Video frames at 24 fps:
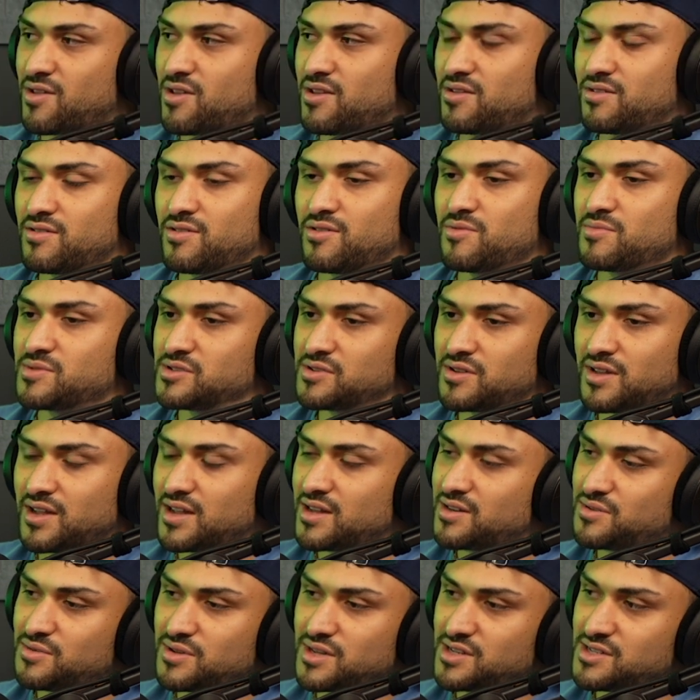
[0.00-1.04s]
humans ain't
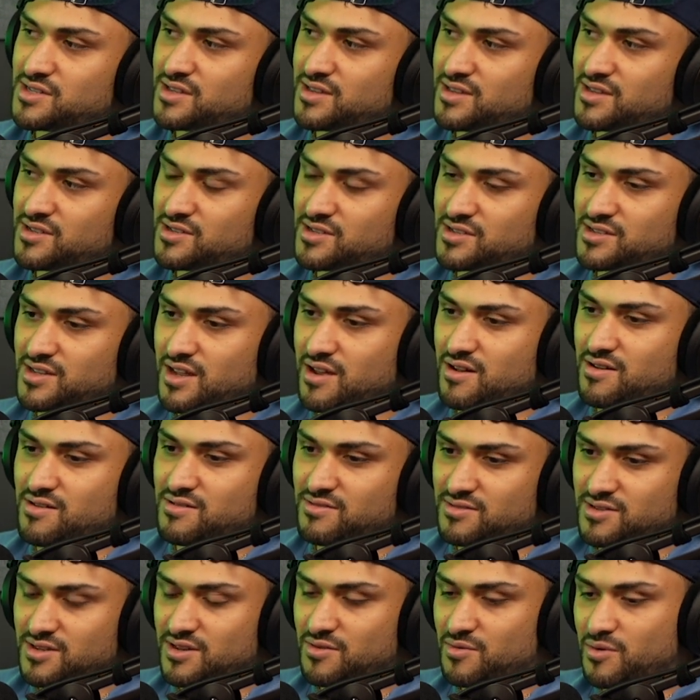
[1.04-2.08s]
got to do that shit. It's just like,
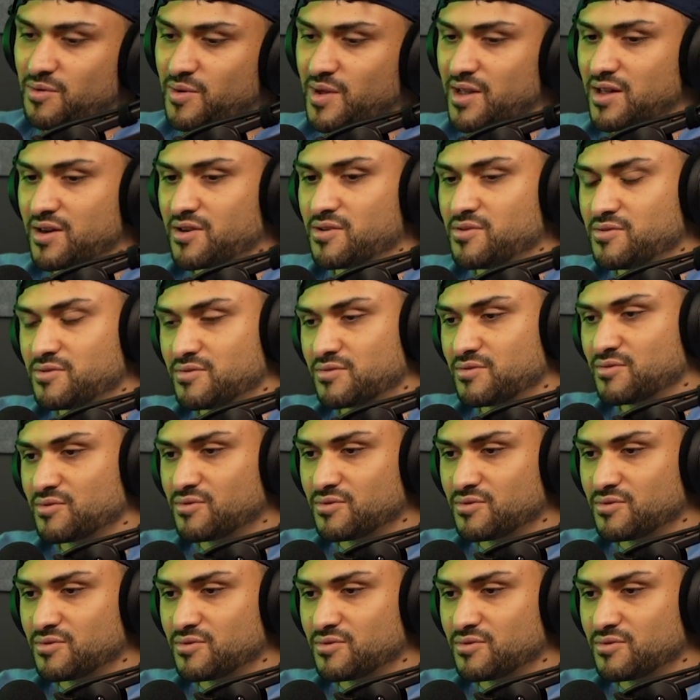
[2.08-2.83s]
oh shit, what do we got to do?